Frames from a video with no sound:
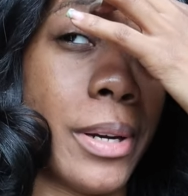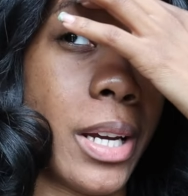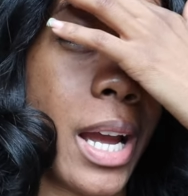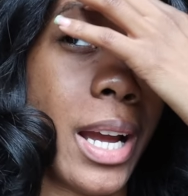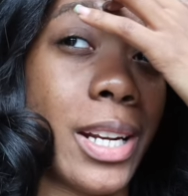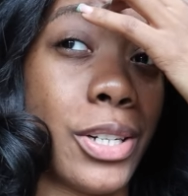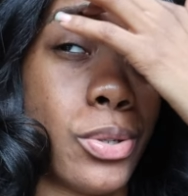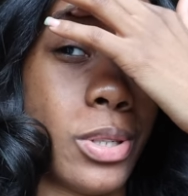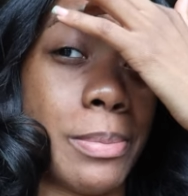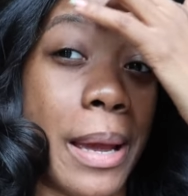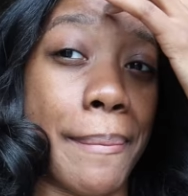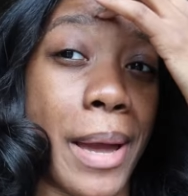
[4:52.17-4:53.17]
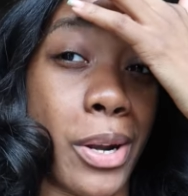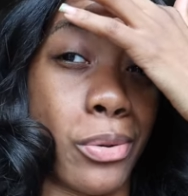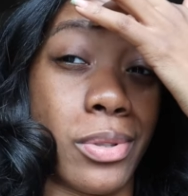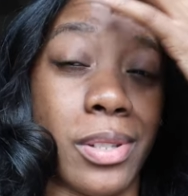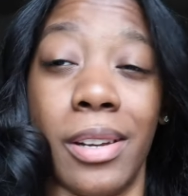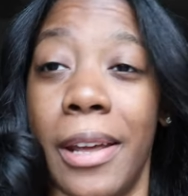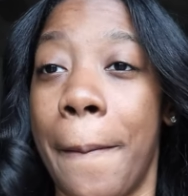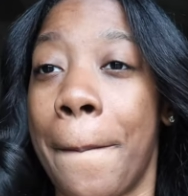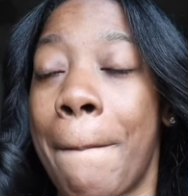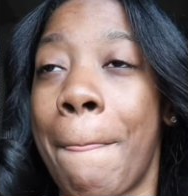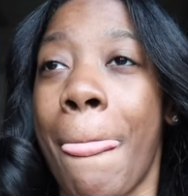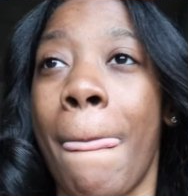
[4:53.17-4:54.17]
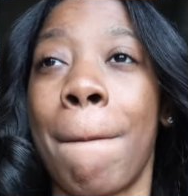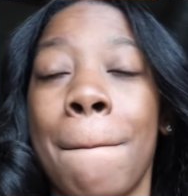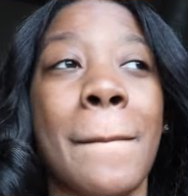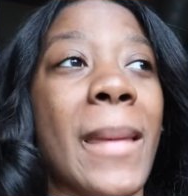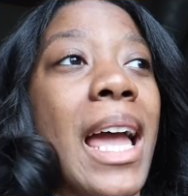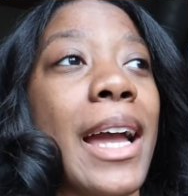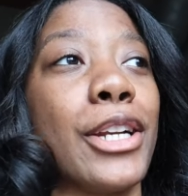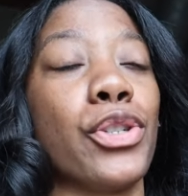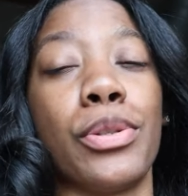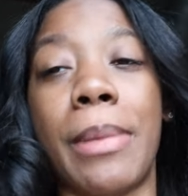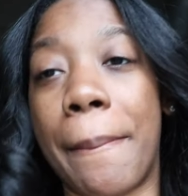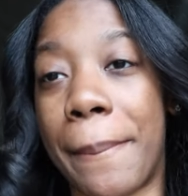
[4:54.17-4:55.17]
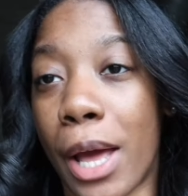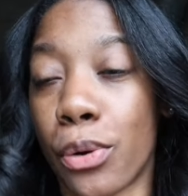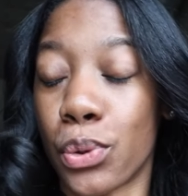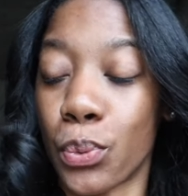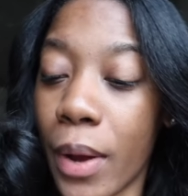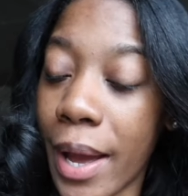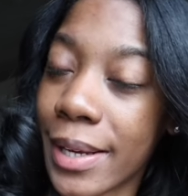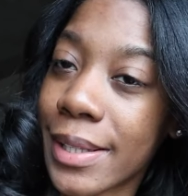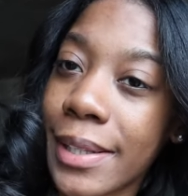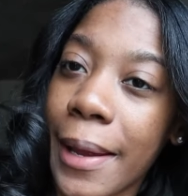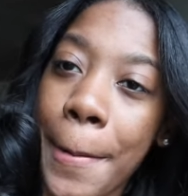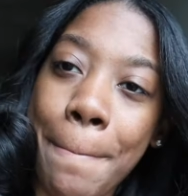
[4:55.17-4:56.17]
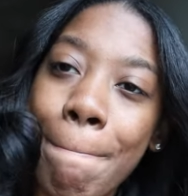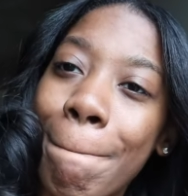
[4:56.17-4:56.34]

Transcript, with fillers: but I gotta choose my battles today. I gotta choose my battles wisely.